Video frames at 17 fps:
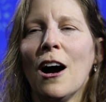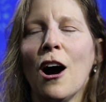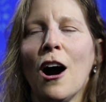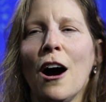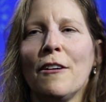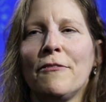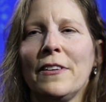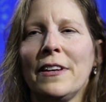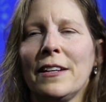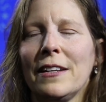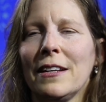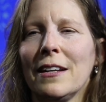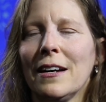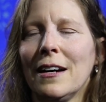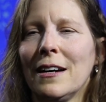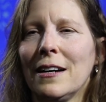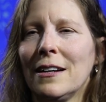
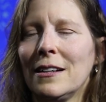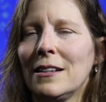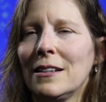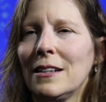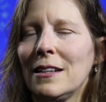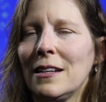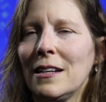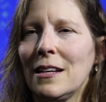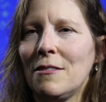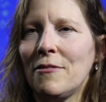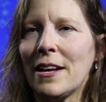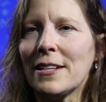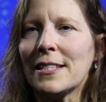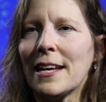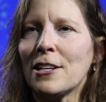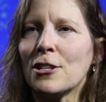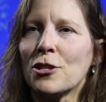Often, uh,
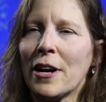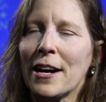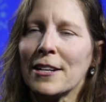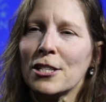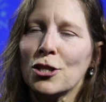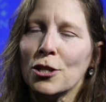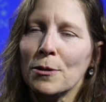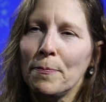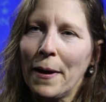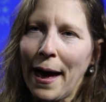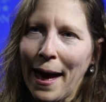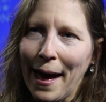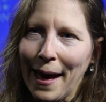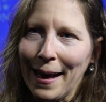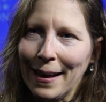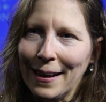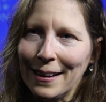investigators are asked to
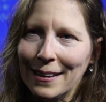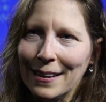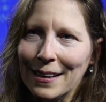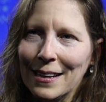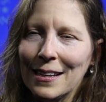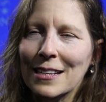pay